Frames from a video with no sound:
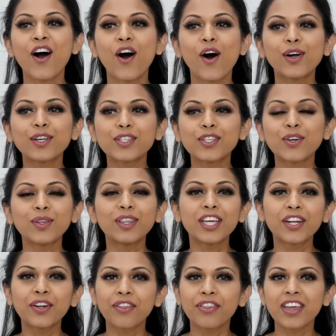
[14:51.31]
Also,
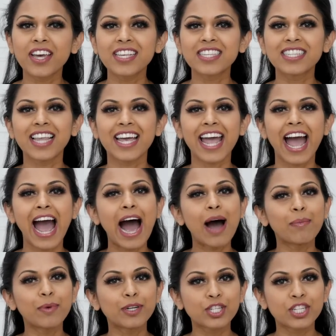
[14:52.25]
little things like
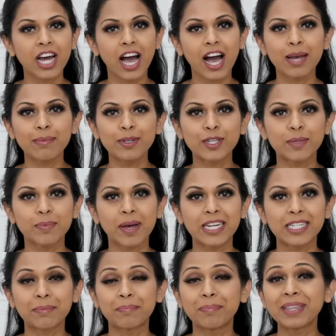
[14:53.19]
how much time you
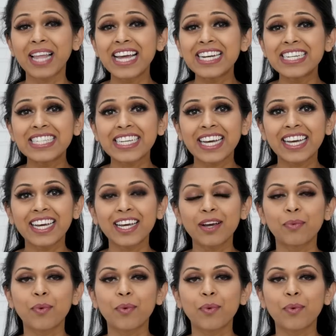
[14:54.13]
spend blending,